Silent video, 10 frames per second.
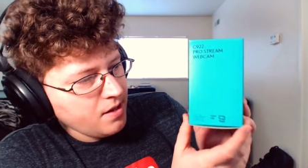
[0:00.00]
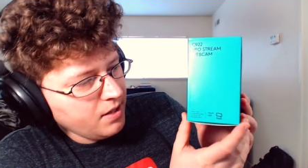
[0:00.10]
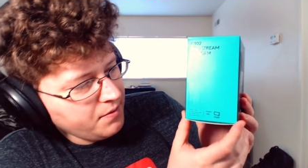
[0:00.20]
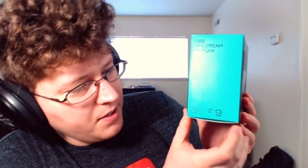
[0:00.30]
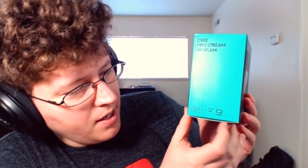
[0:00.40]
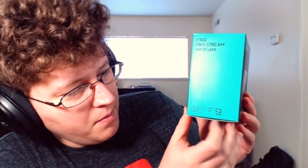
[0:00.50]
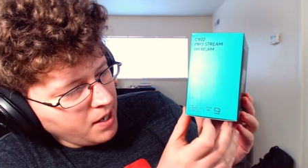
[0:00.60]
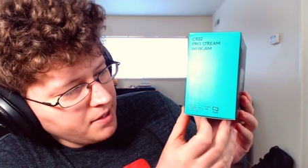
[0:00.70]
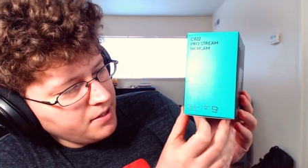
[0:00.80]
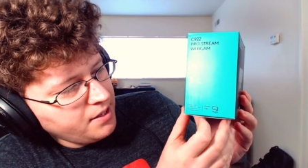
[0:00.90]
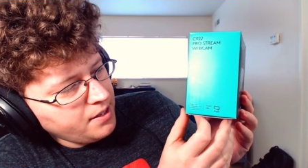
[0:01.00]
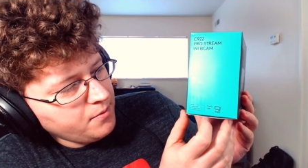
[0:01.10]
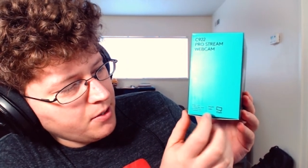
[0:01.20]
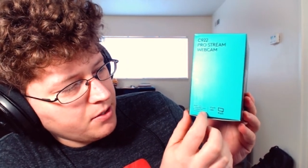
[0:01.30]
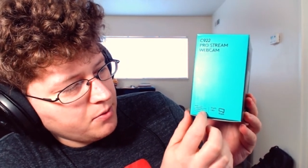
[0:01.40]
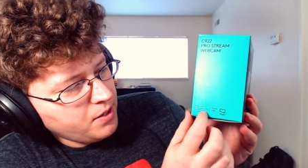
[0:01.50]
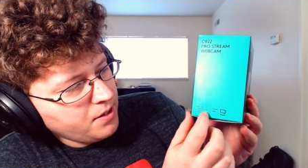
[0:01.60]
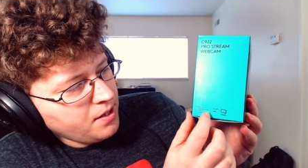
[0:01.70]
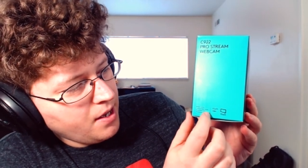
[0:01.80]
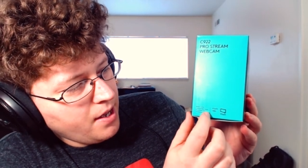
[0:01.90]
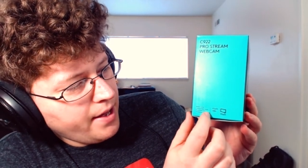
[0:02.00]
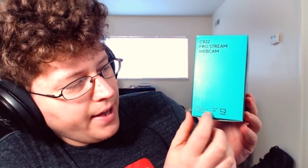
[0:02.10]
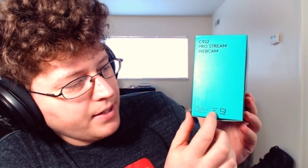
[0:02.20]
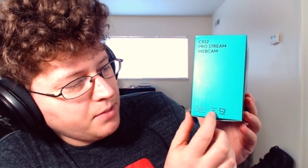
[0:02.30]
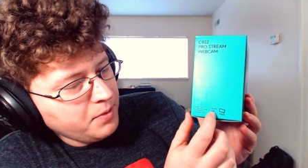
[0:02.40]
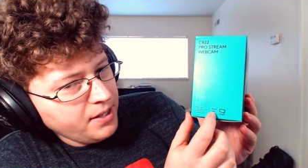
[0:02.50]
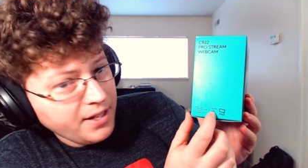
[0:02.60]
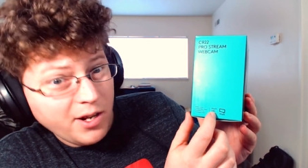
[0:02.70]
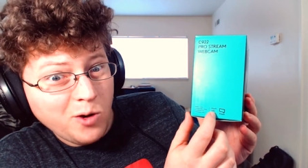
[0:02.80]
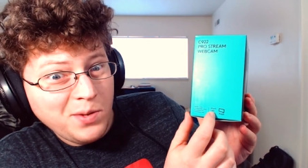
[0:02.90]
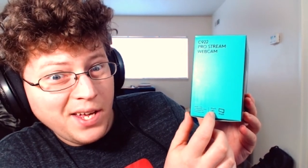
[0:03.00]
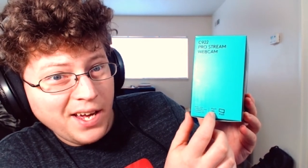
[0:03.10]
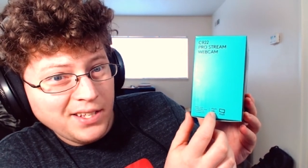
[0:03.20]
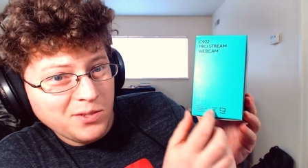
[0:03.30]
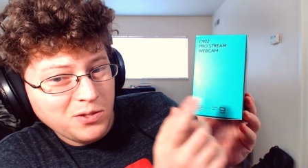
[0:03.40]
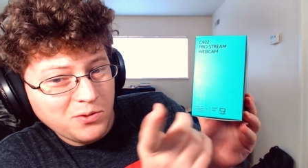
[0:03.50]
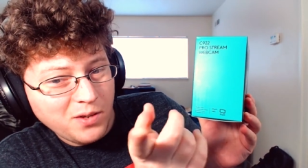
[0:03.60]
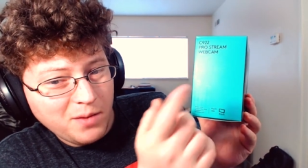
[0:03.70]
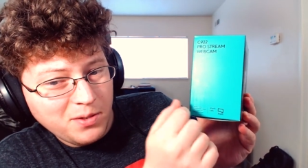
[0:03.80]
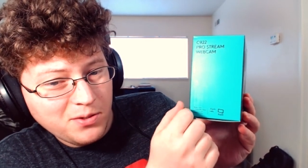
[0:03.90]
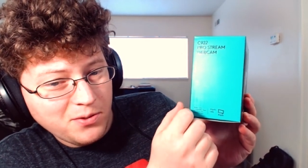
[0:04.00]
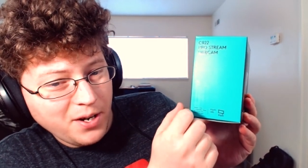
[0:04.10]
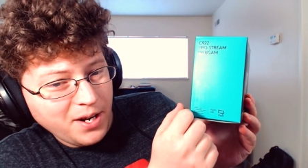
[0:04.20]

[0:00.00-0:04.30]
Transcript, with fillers: Left side of the box here works with XSplit and OBS, which is what I'm using right